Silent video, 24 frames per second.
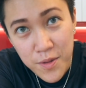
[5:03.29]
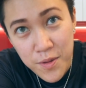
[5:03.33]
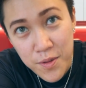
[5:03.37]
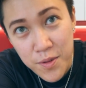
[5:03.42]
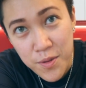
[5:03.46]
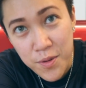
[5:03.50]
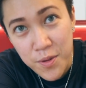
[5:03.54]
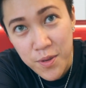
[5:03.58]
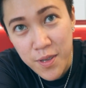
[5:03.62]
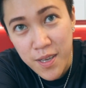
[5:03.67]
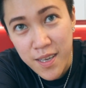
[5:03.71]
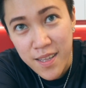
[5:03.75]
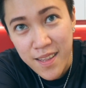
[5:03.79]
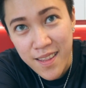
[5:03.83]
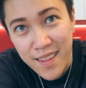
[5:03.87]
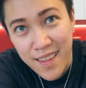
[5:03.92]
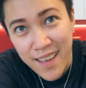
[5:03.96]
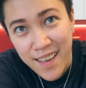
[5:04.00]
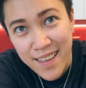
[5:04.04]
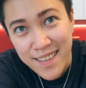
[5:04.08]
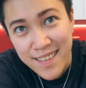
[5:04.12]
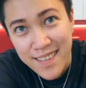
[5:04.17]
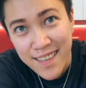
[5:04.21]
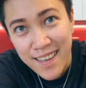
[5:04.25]
Look at
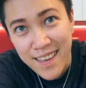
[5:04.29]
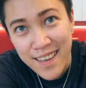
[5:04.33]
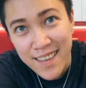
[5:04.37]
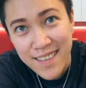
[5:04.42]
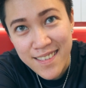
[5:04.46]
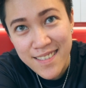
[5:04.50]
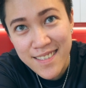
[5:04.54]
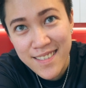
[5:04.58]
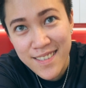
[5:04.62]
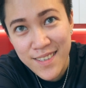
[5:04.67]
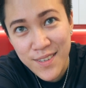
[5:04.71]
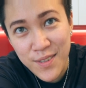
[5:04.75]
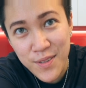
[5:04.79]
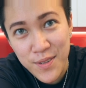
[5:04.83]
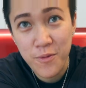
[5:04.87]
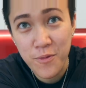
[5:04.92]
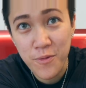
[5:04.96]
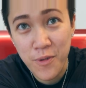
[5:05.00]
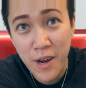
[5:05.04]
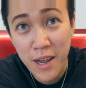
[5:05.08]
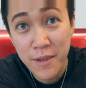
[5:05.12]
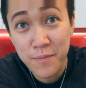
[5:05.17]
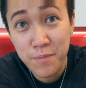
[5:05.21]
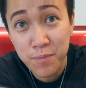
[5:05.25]
that, guys.
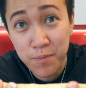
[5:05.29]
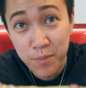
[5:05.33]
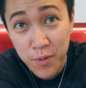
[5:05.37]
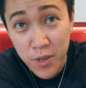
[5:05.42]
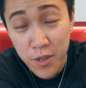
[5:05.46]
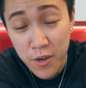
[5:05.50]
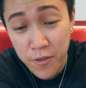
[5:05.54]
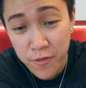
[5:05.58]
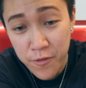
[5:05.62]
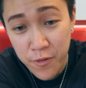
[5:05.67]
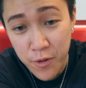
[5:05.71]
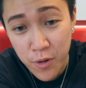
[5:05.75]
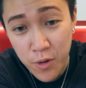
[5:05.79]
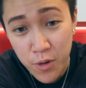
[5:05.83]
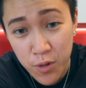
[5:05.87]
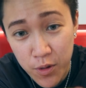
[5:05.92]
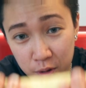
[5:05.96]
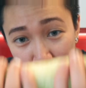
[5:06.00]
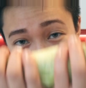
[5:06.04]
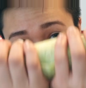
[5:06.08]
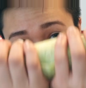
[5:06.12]
Wrapped beautiful,